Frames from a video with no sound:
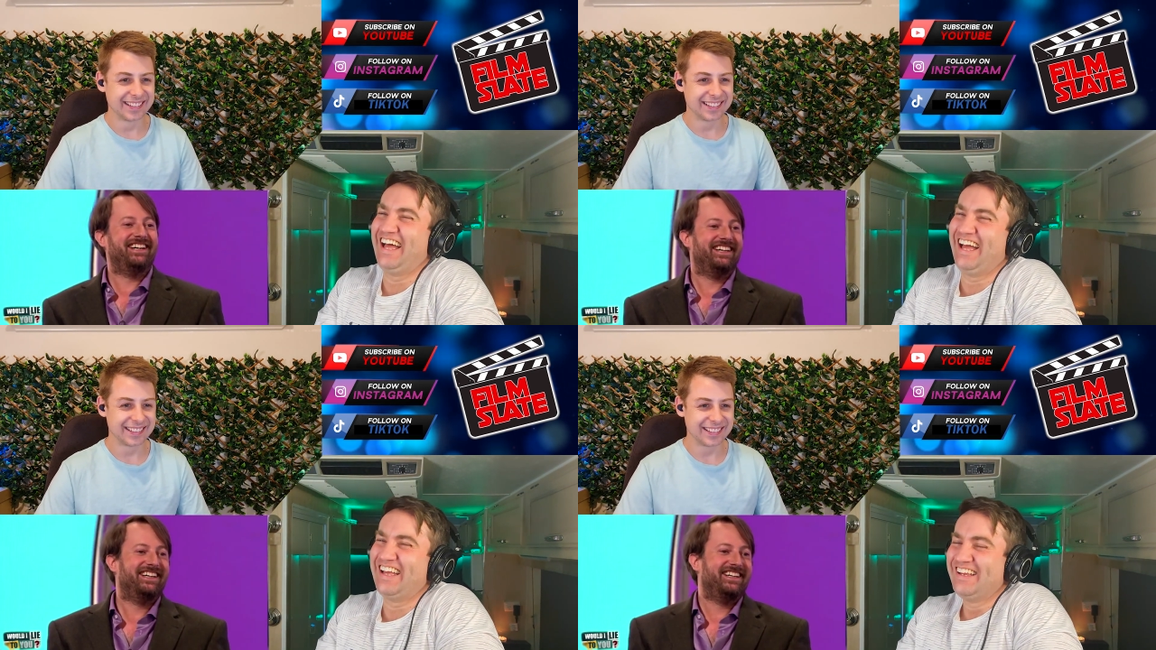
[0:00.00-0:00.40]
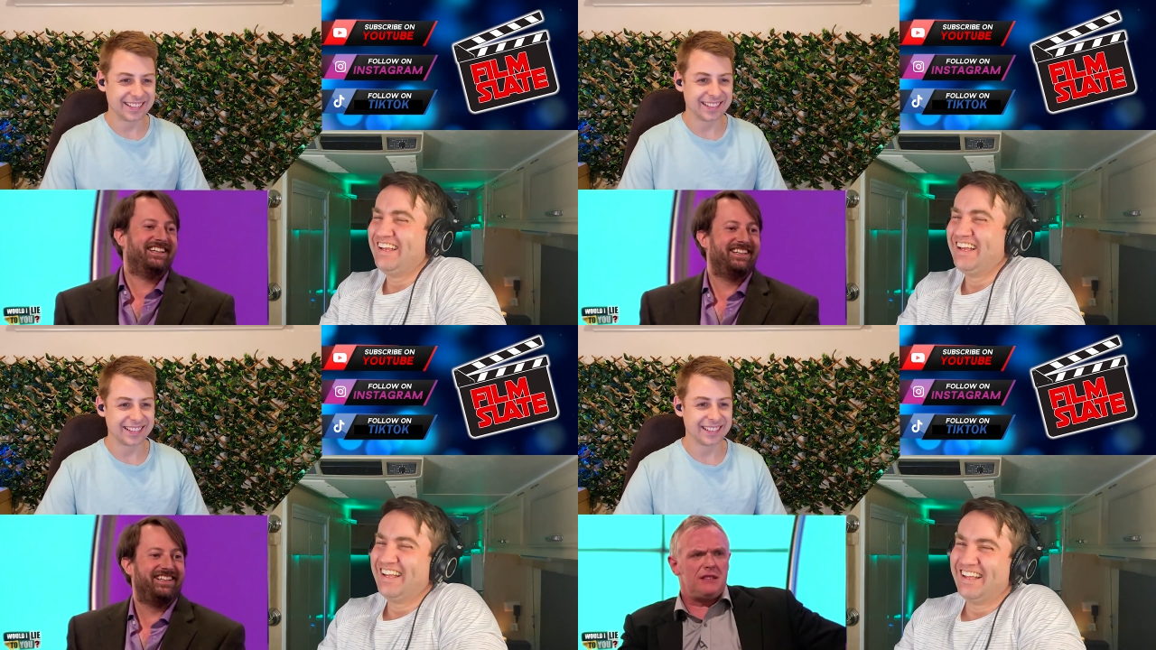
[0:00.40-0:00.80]
Speaker 1: this
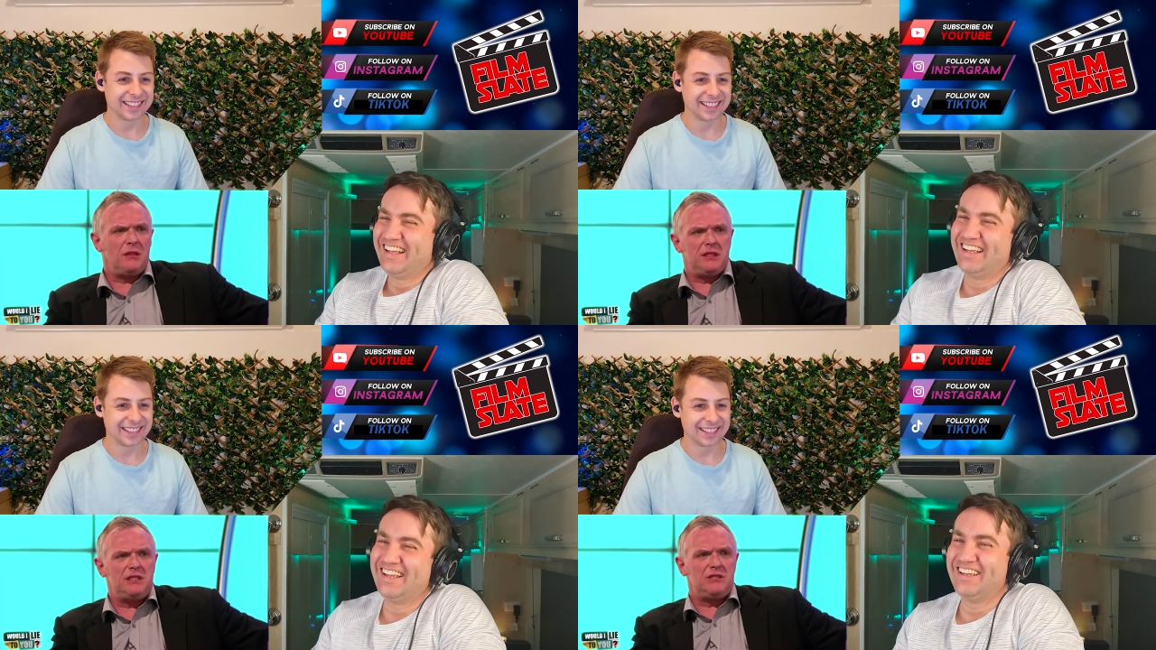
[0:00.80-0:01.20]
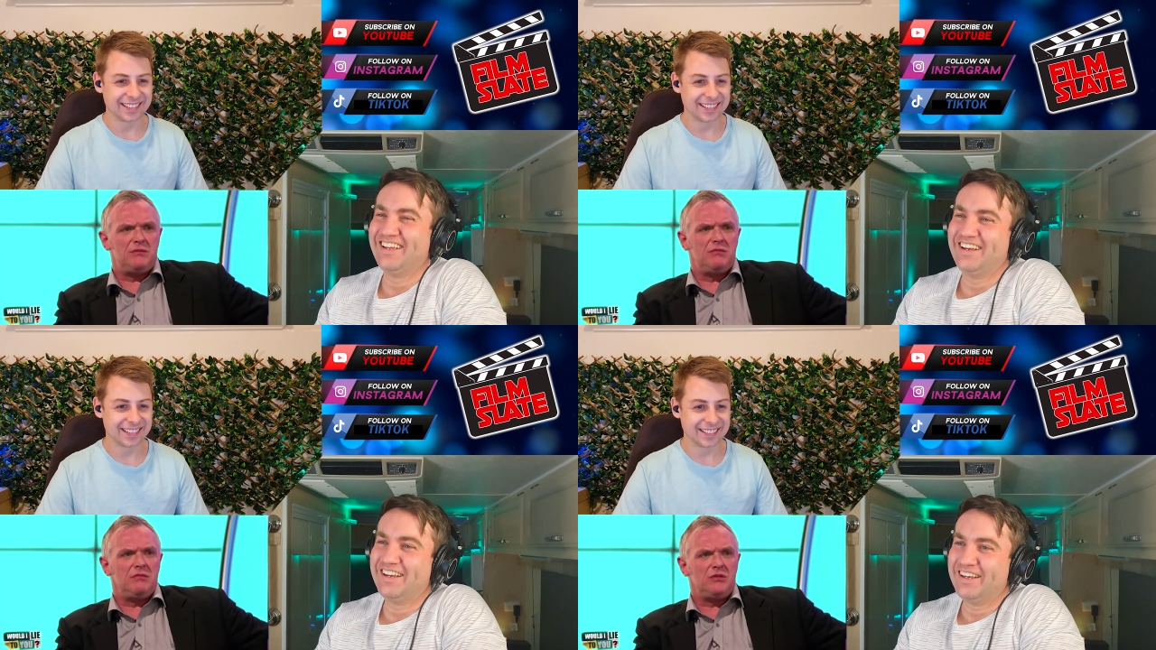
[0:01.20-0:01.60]
gets picked up, this is...
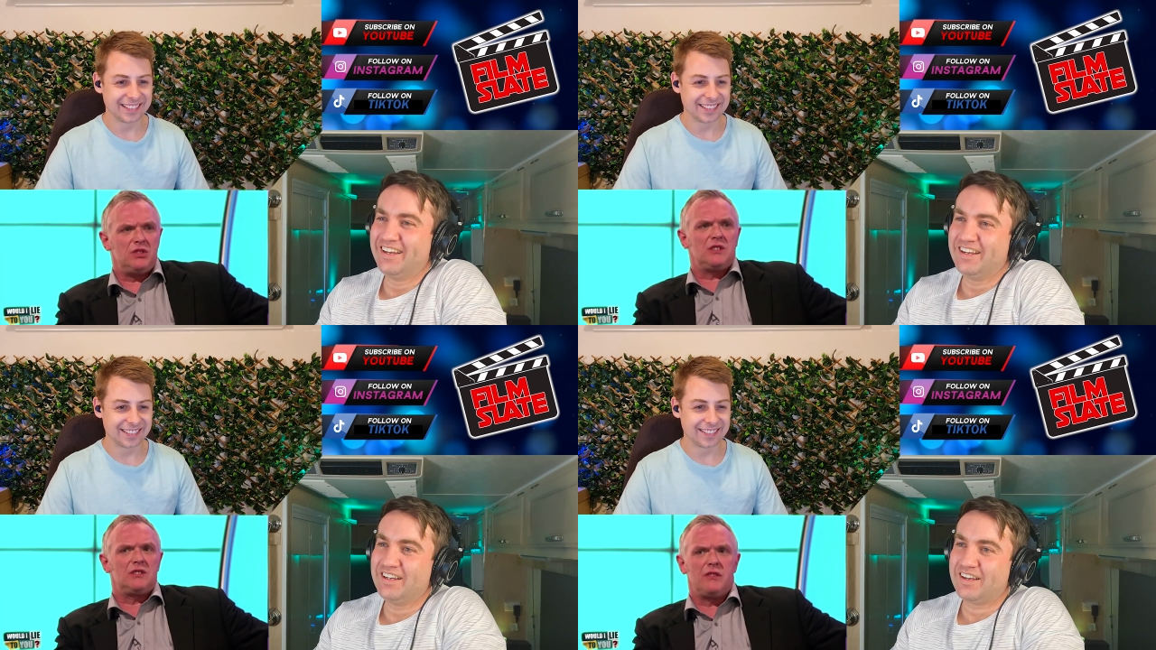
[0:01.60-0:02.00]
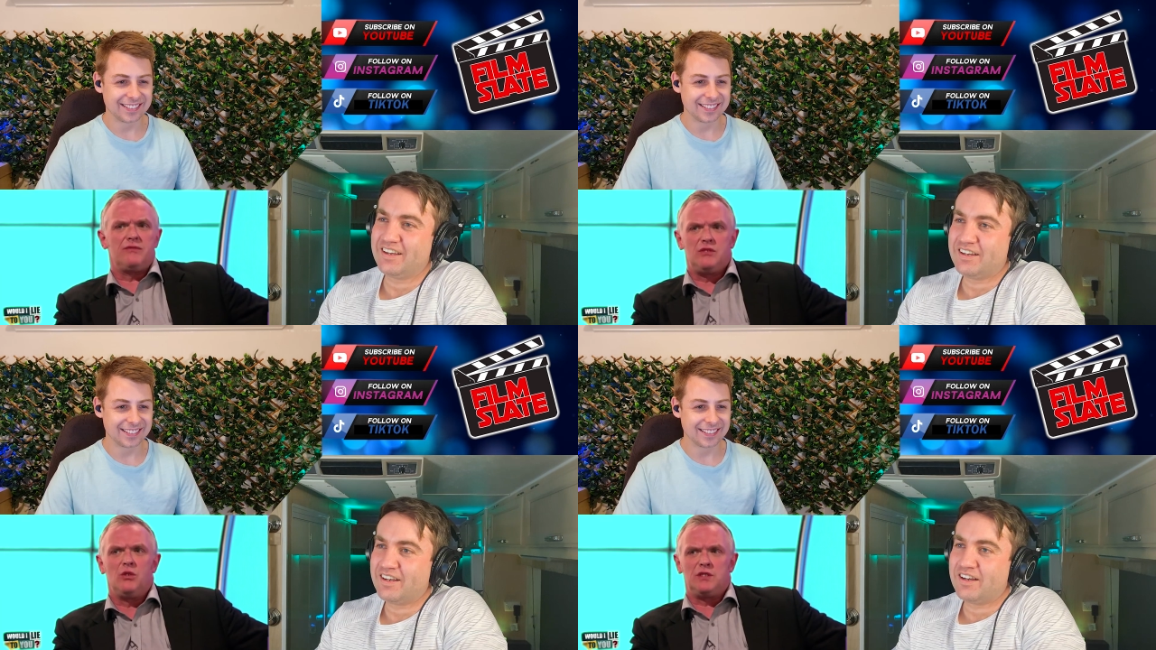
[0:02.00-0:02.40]
Just because
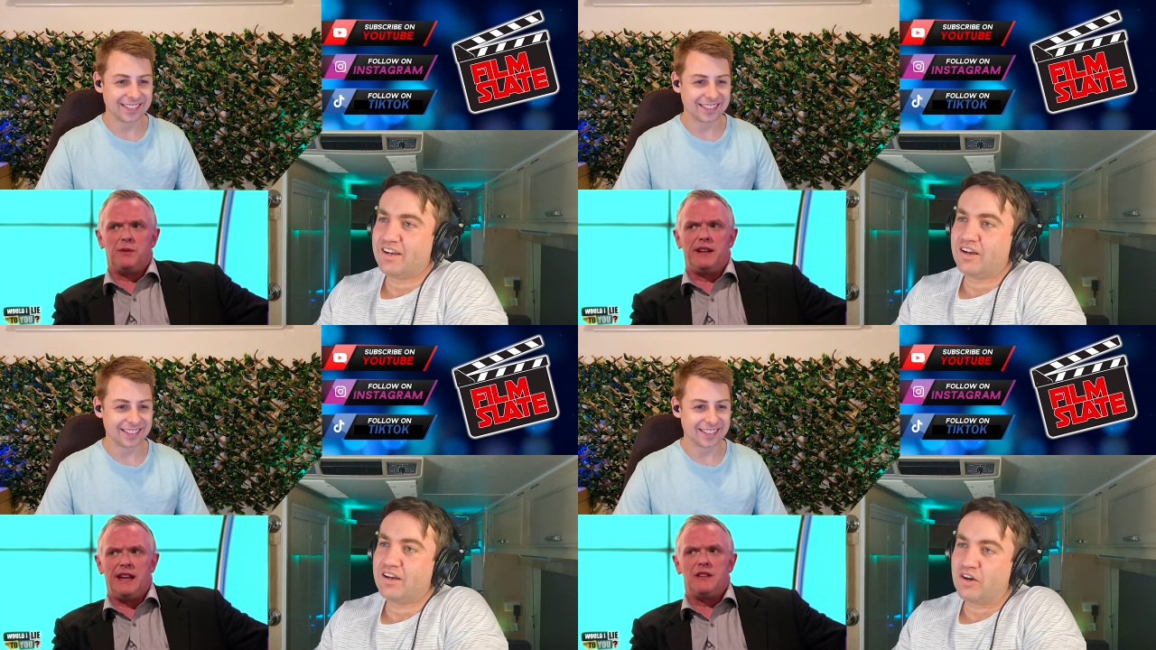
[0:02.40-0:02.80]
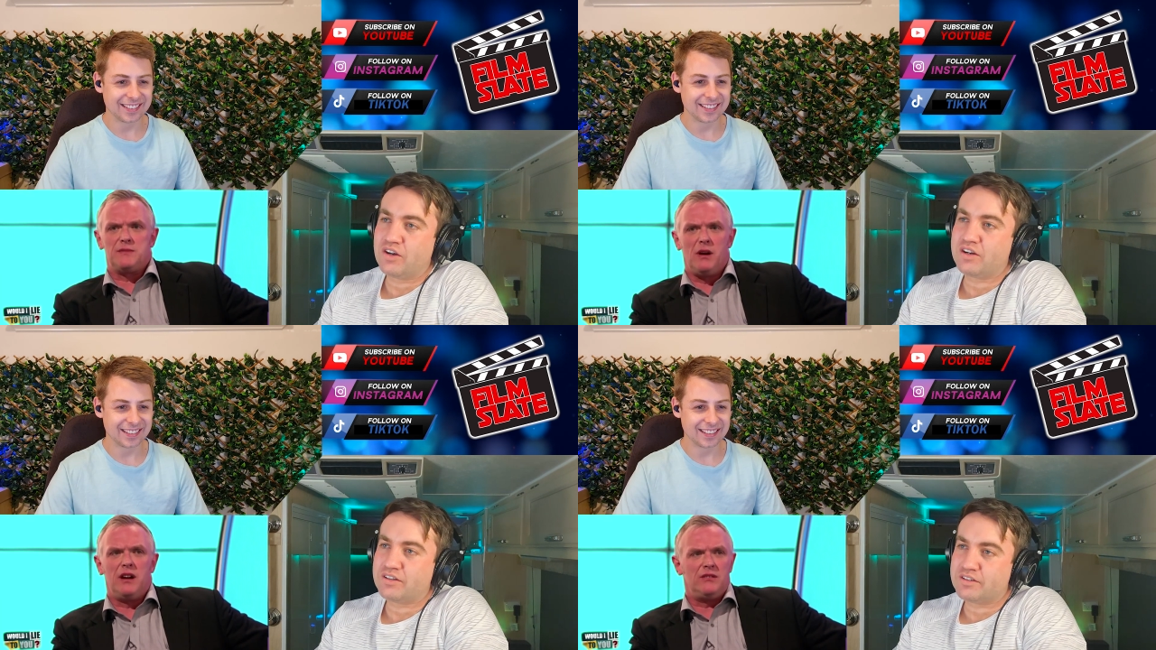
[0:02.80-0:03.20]
I've talked about it now, it's
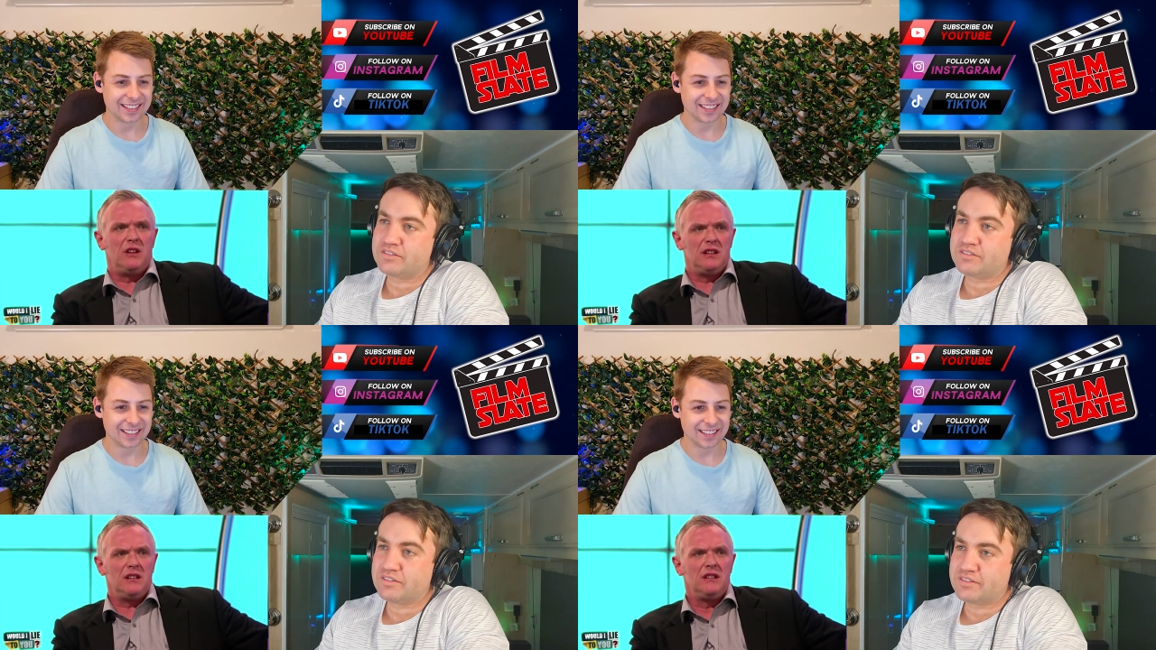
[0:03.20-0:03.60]
mine, right? Oh, it's